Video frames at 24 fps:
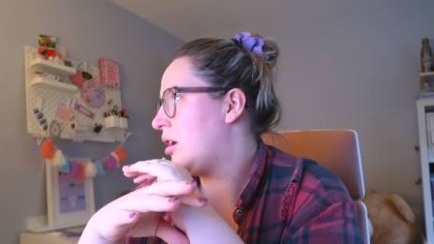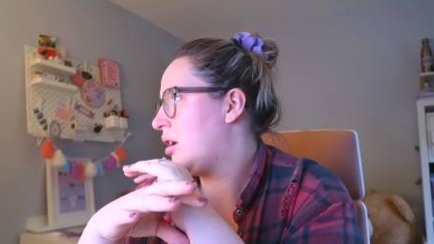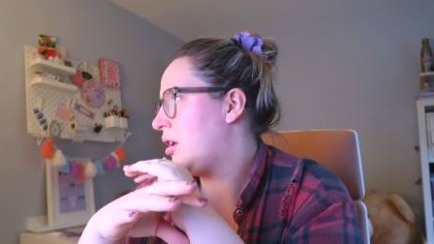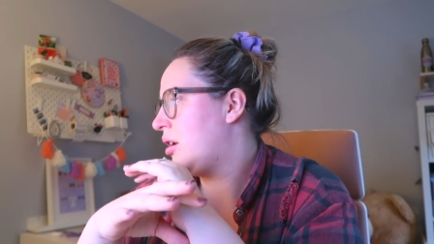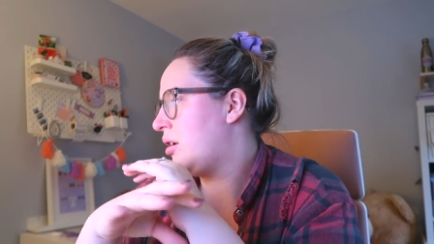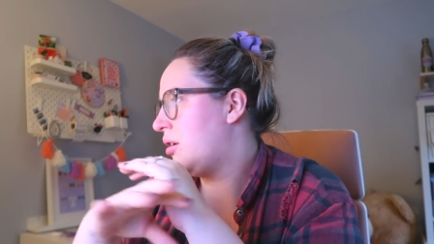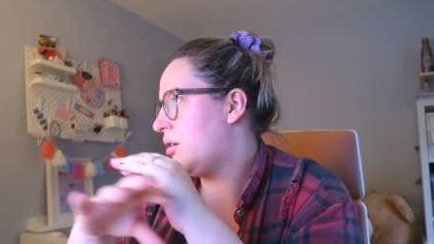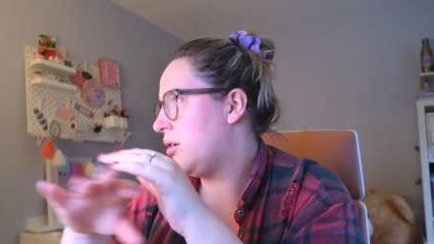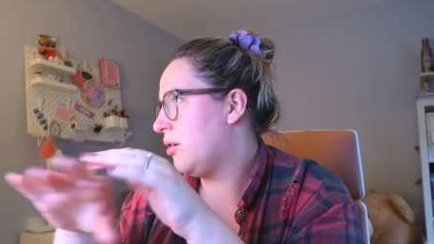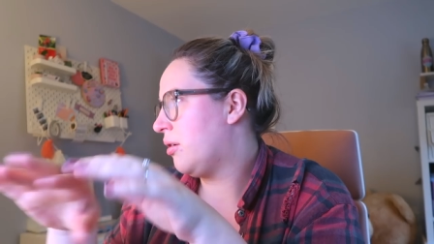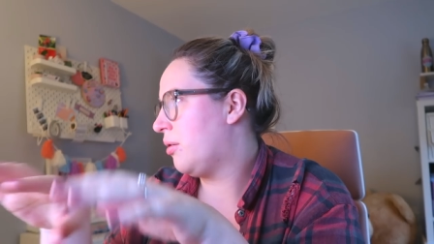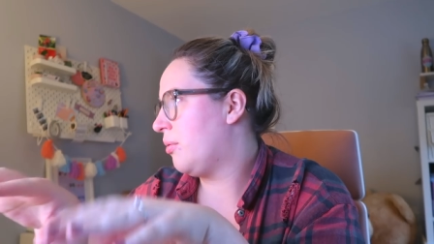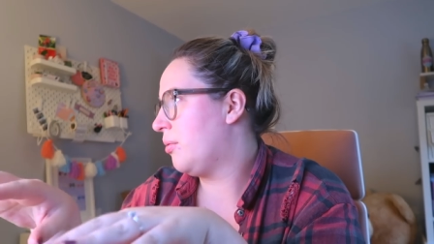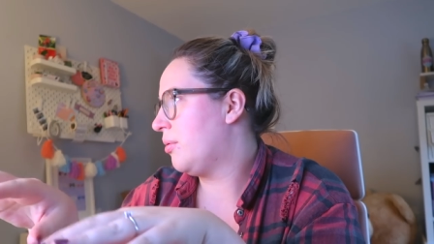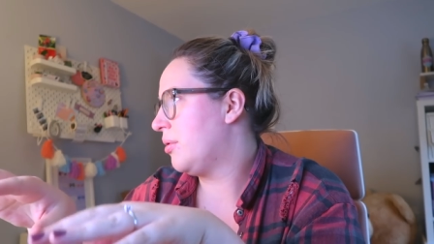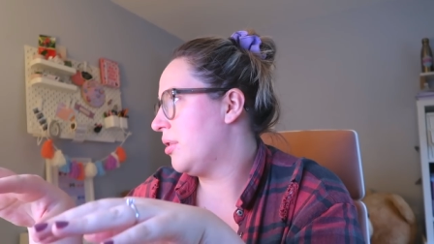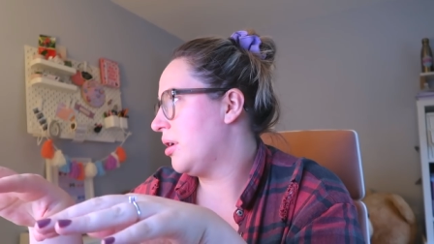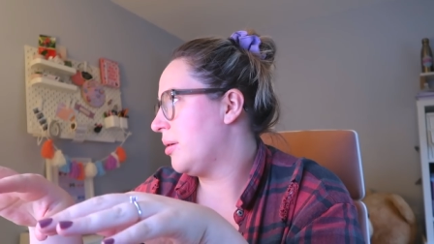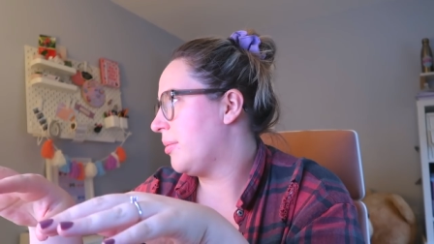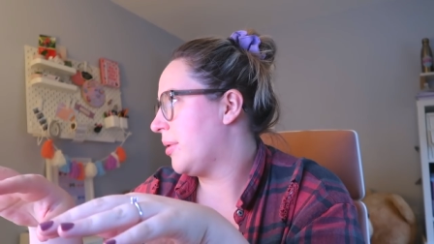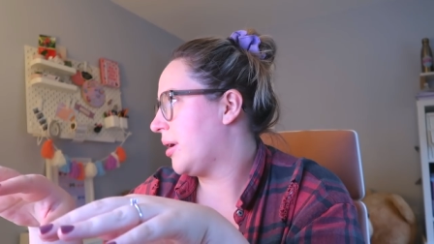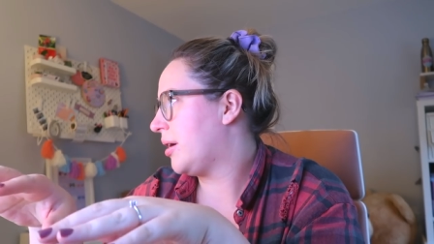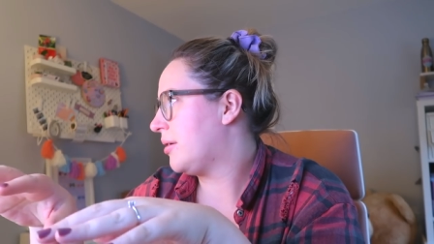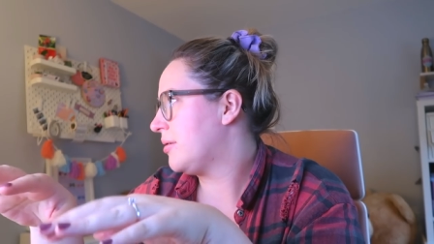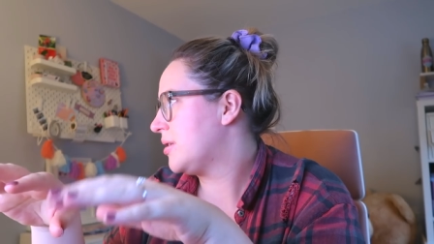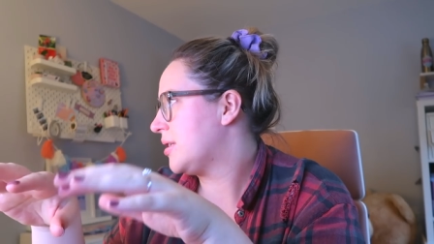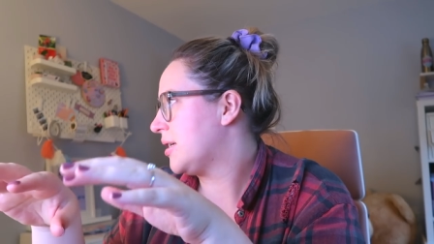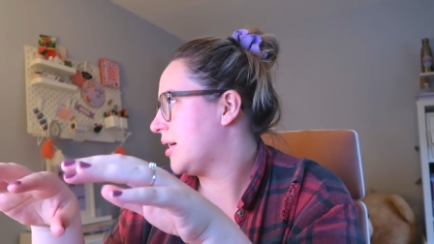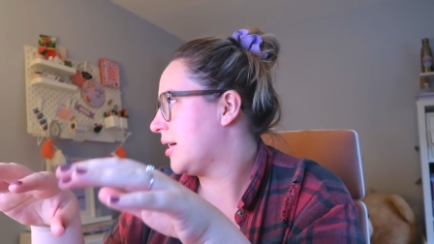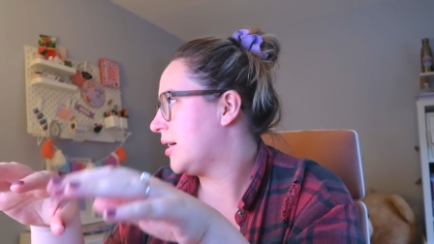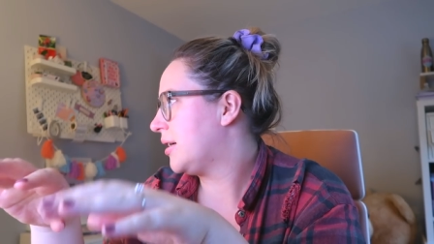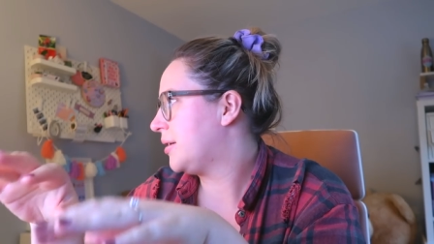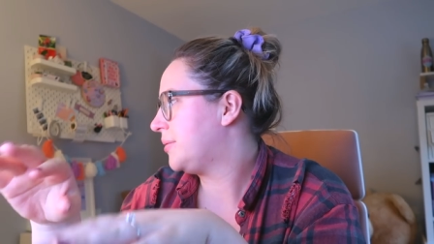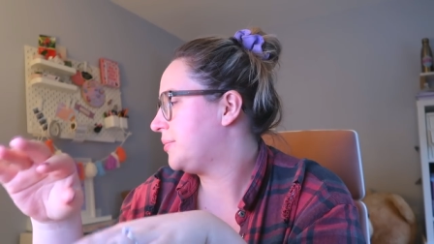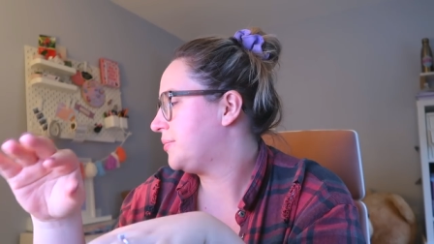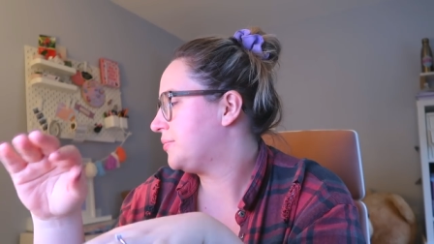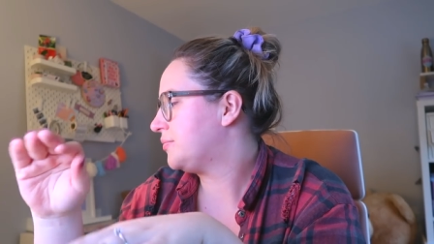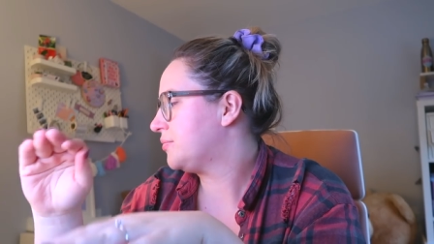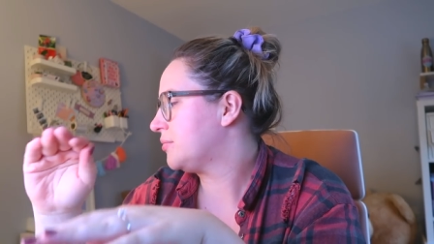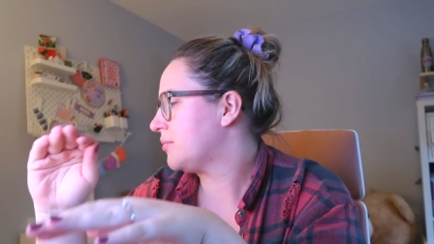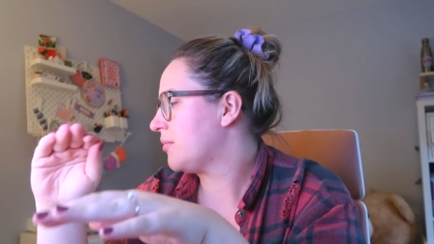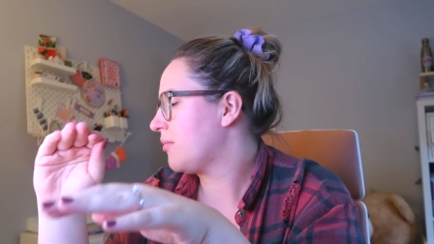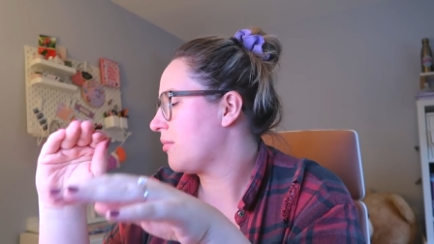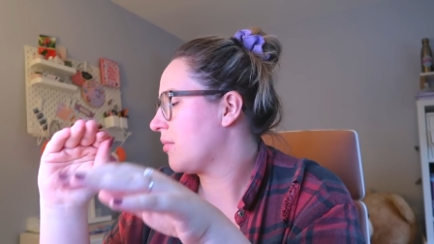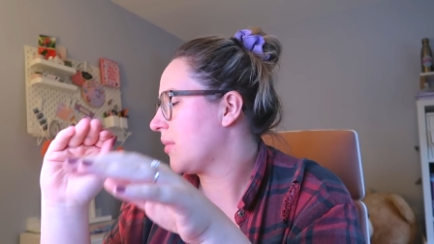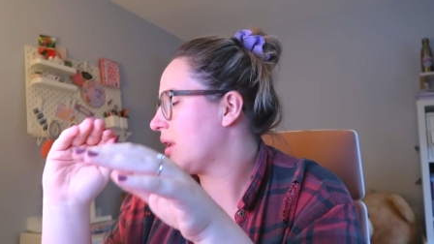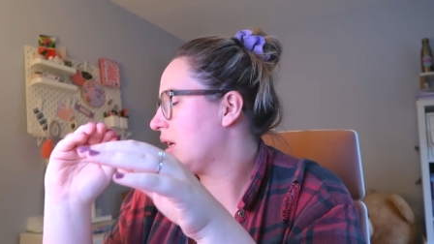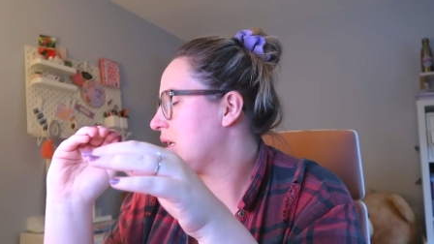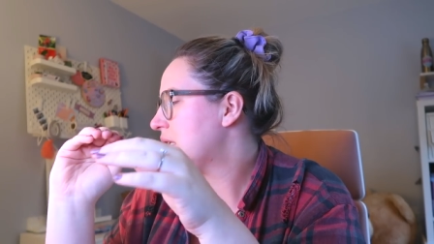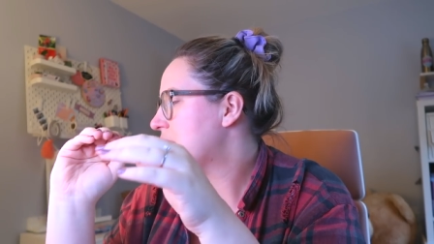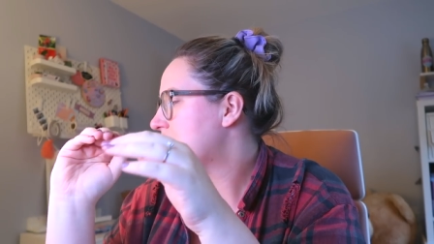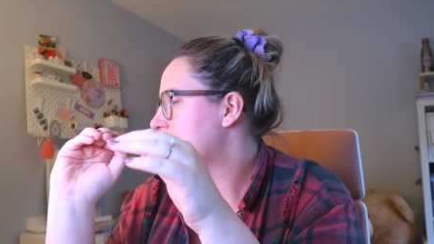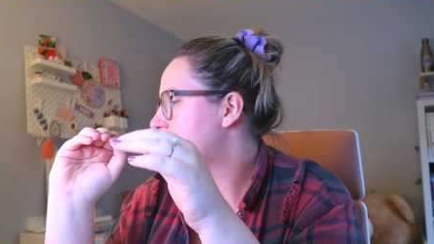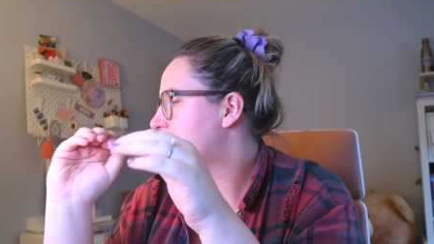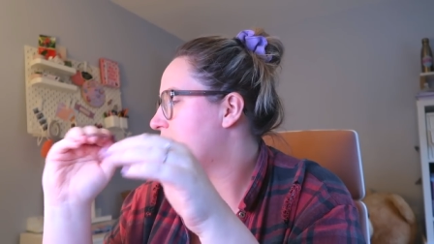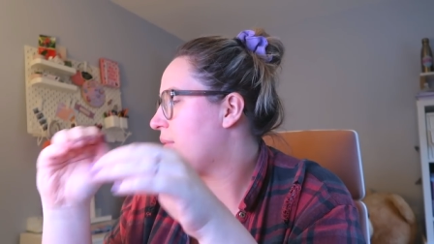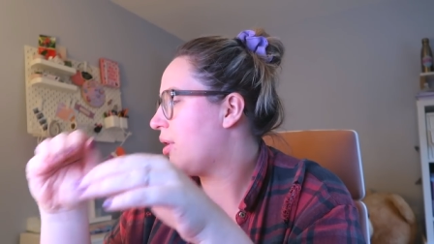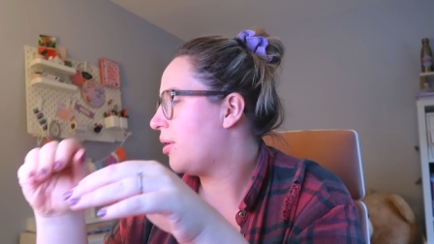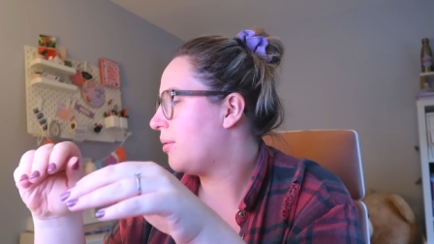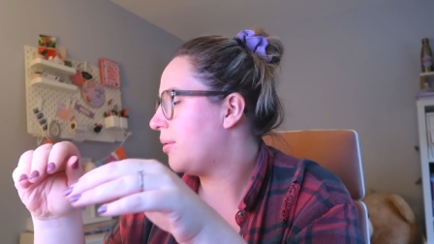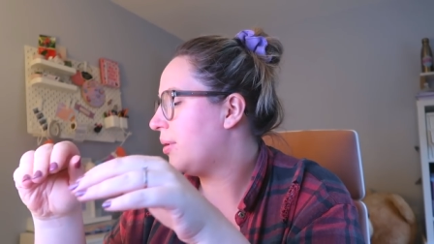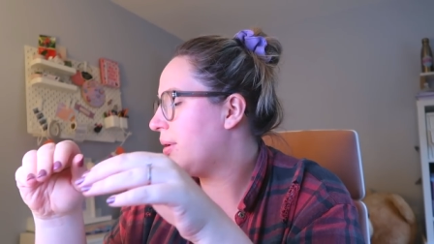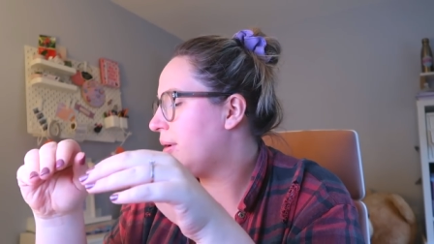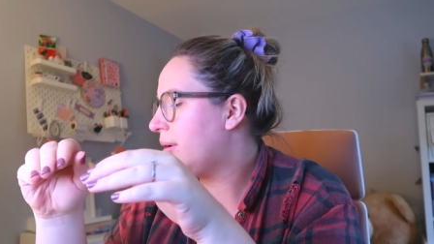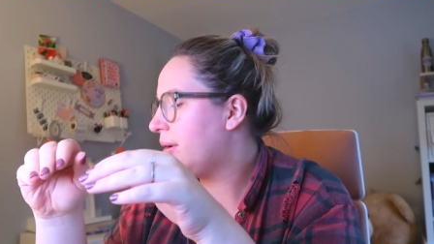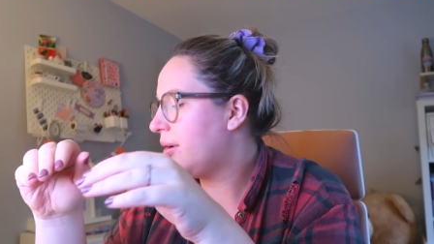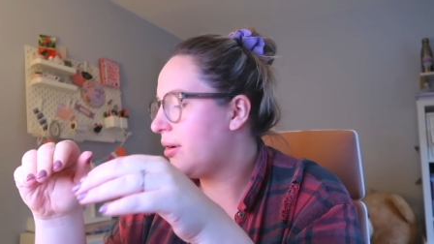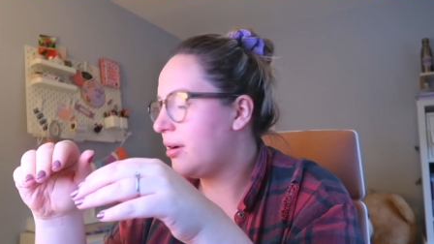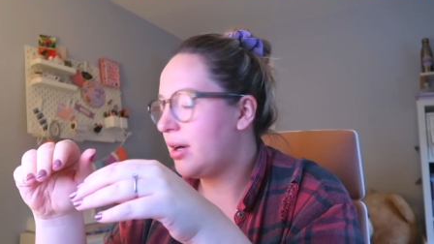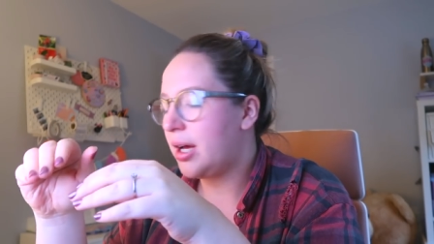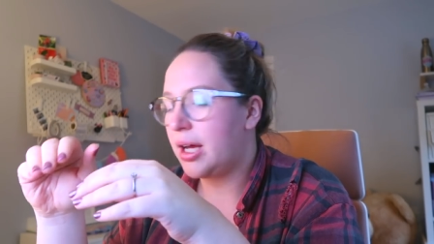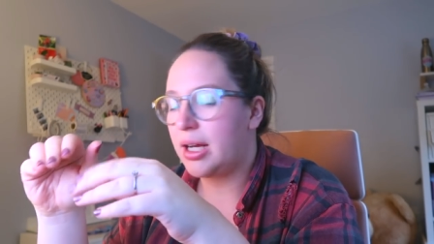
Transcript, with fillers: and not worry about it tomorrow